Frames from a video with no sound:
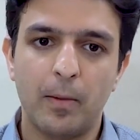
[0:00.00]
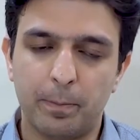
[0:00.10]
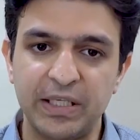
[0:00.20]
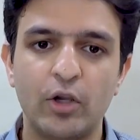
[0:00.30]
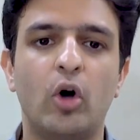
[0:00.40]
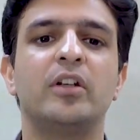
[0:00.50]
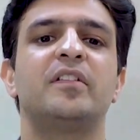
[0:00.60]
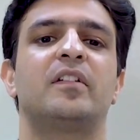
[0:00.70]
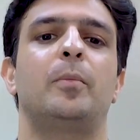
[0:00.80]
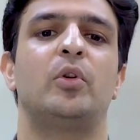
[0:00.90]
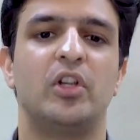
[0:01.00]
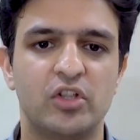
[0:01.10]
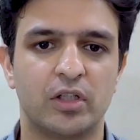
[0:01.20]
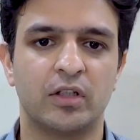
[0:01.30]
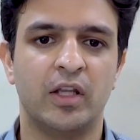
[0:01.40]
beyond its
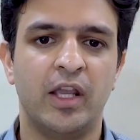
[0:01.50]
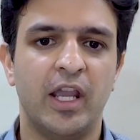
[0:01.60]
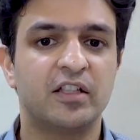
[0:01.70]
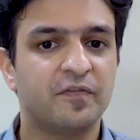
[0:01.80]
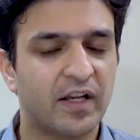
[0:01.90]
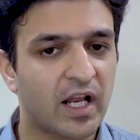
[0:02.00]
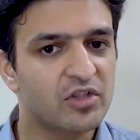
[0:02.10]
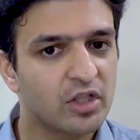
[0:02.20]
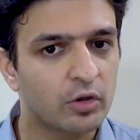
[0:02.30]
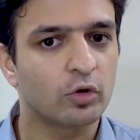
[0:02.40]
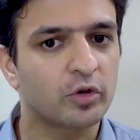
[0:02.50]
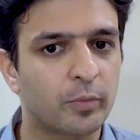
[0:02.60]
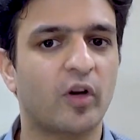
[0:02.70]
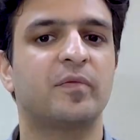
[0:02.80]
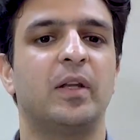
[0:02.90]
reputation, its financial growth
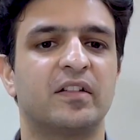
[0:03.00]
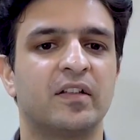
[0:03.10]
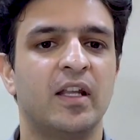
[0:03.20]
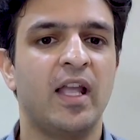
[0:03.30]
prospects,